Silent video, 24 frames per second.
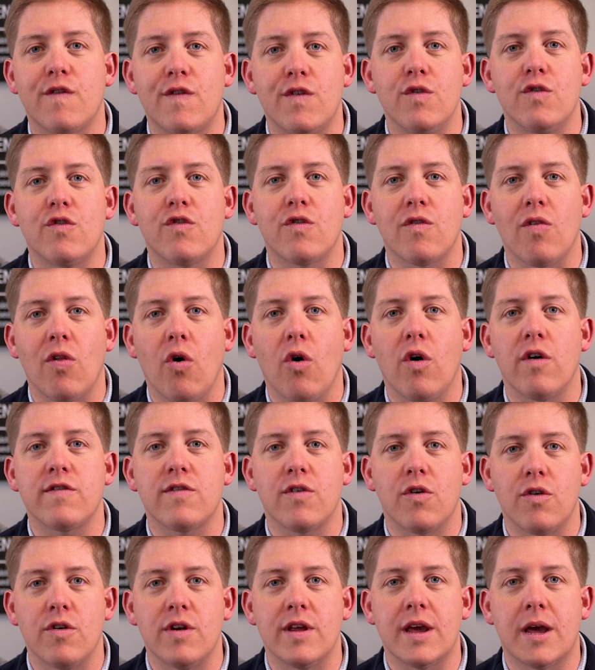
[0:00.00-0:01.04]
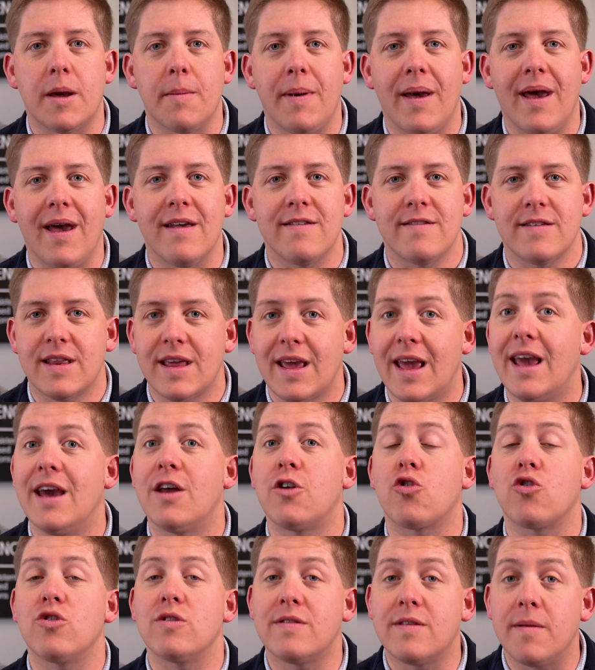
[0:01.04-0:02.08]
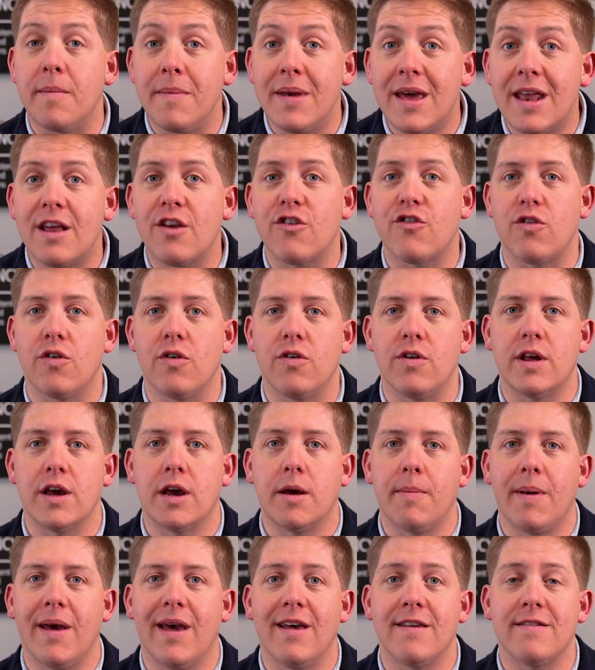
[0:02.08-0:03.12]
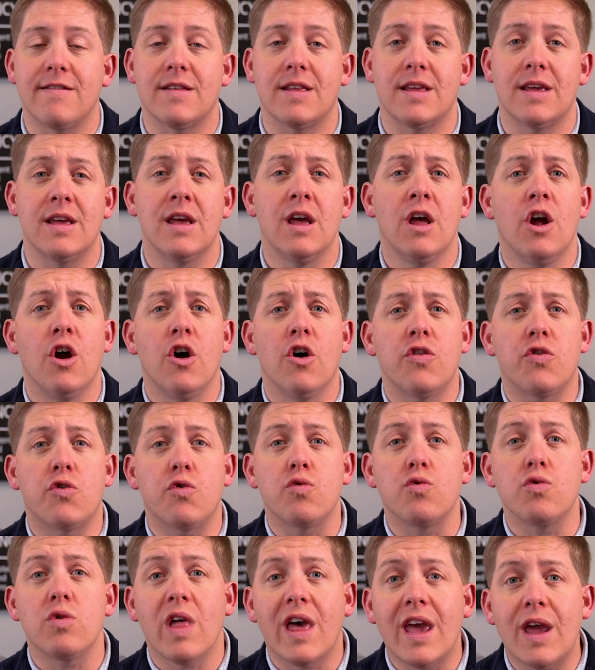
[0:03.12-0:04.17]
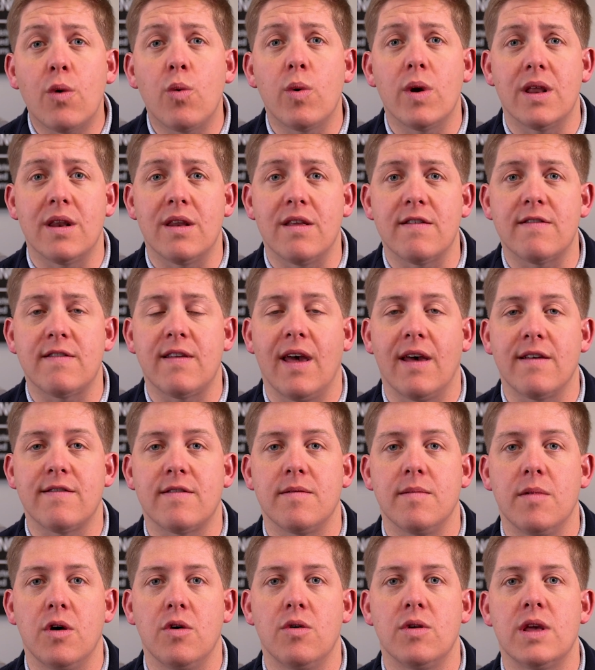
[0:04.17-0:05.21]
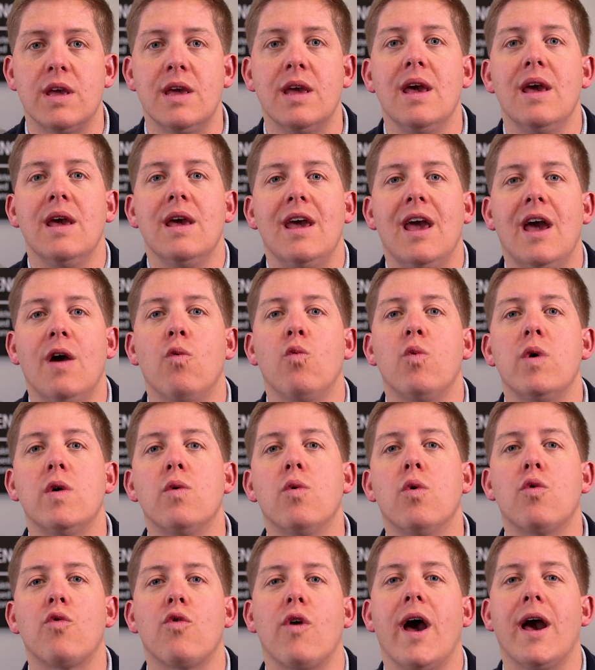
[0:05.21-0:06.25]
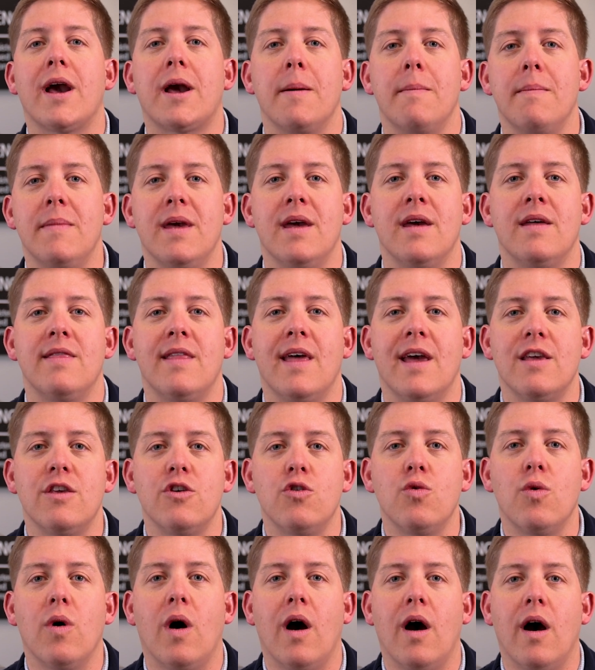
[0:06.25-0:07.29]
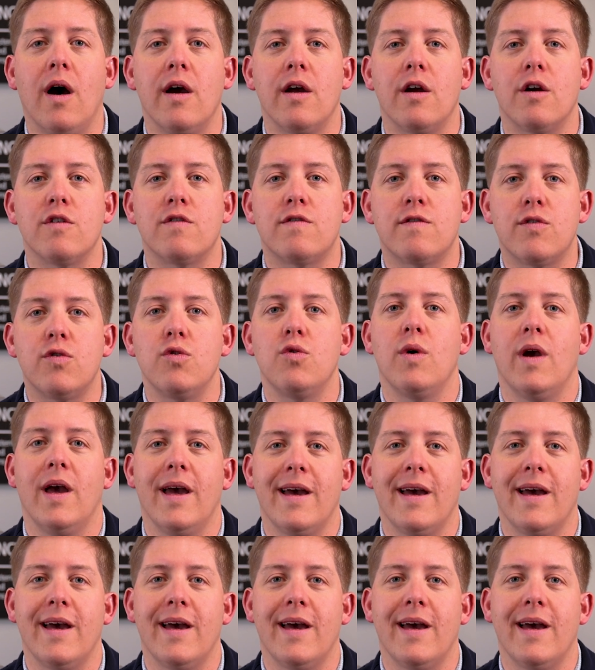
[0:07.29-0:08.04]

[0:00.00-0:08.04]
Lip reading: future loss earning capacity and or diminished earning capacity through lay witness testimony. And we will recommend that you hire 2